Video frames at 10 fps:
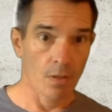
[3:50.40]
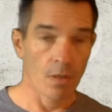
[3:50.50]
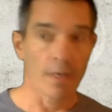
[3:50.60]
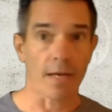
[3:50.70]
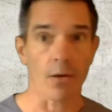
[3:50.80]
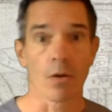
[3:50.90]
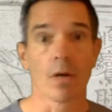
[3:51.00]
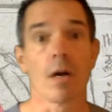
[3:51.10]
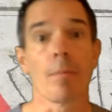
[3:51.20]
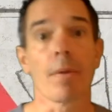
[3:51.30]
Now,
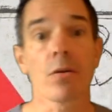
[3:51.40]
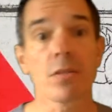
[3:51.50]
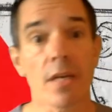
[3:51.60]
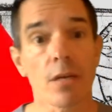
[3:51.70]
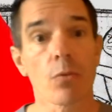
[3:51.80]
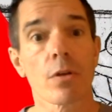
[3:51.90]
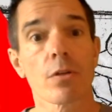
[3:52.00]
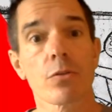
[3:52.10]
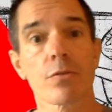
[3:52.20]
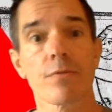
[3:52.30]
about
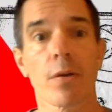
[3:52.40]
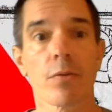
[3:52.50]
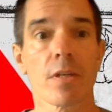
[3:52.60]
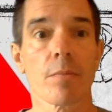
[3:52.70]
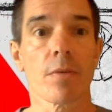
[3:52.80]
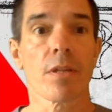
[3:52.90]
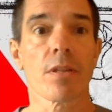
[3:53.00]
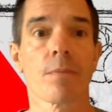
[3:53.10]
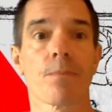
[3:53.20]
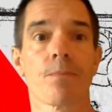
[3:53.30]
Taekwondo's founding myth,
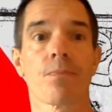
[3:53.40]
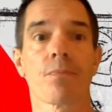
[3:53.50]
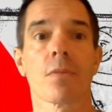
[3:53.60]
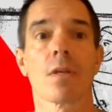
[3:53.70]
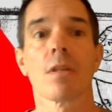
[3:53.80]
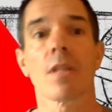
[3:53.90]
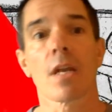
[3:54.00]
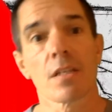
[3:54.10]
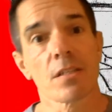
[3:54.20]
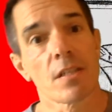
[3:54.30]
that it
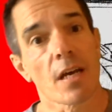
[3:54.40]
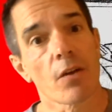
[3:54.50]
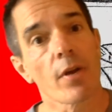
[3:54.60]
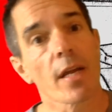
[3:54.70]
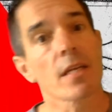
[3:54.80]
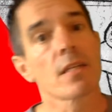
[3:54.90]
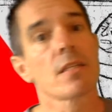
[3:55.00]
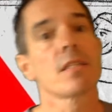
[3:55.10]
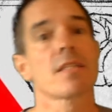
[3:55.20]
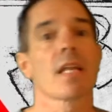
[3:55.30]
is a direct
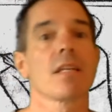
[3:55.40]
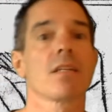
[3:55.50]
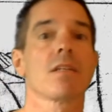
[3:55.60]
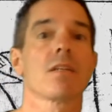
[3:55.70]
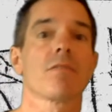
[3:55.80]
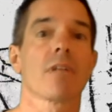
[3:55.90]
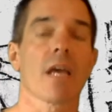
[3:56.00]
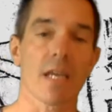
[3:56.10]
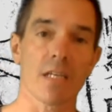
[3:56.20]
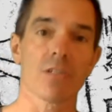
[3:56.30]
descendant of an
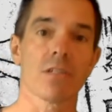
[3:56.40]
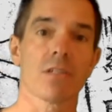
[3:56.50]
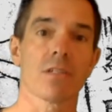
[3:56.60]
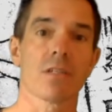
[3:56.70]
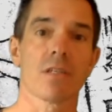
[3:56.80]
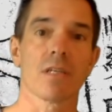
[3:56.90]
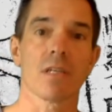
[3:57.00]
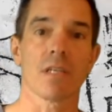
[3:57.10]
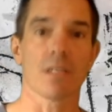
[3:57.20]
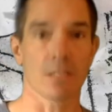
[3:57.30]
ancient
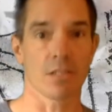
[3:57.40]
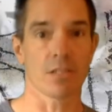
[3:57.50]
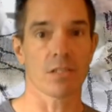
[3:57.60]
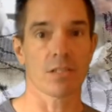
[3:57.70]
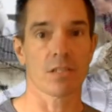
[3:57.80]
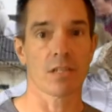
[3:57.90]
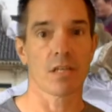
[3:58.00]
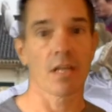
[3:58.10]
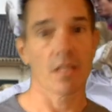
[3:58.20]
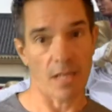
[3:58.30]
indigenous
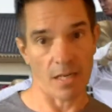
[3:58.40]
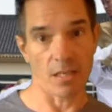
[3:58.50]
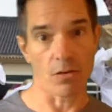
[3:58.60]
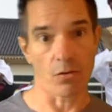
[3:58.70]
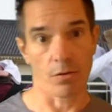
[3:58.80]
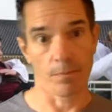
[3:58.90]
Taekyon.